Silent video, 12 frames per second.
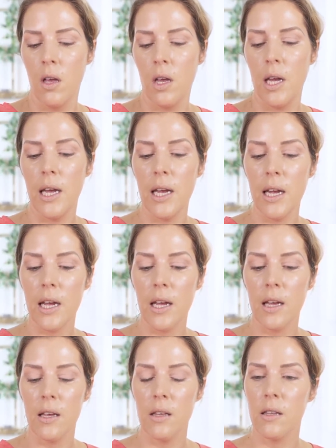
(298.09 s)
He
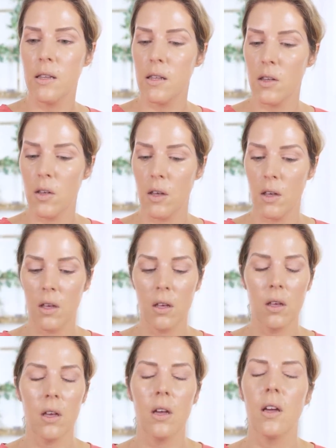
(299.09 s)
is,
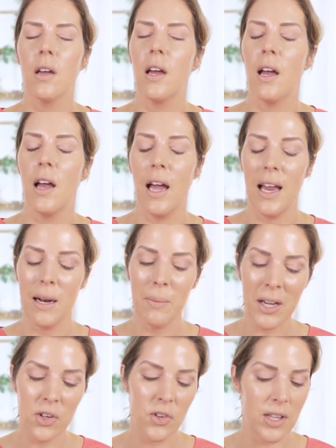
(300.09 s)
and I'm
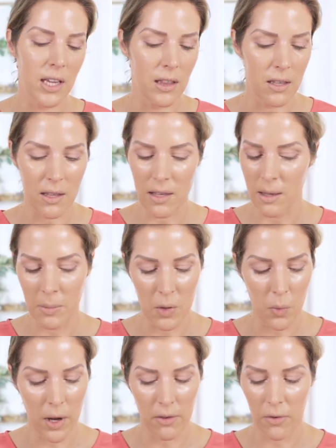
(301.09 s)
not just saying this because I'm
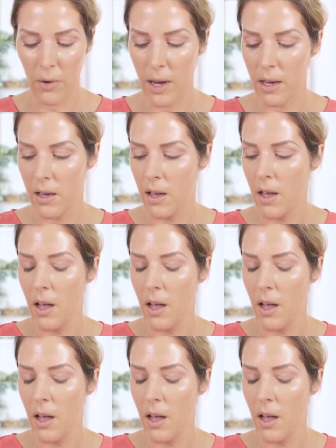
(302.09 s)
his wife, okay?